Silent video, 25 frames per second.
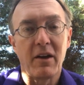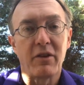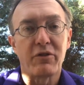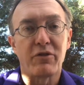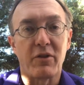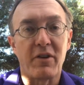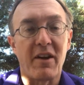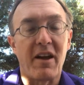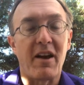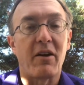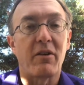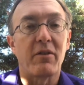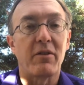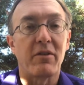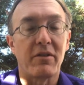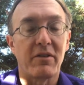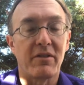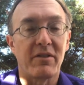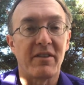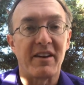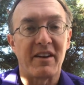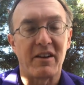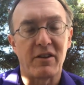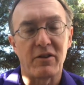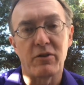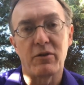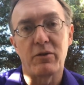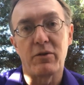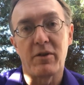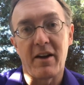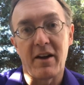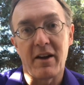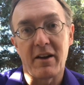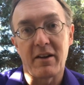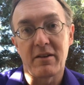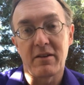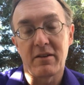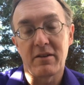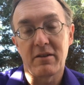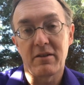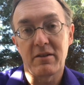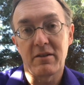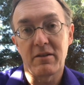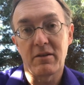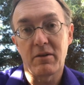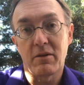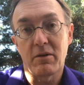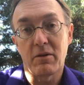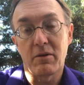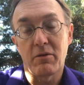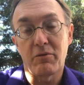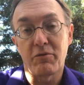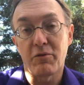So now they can do that uh,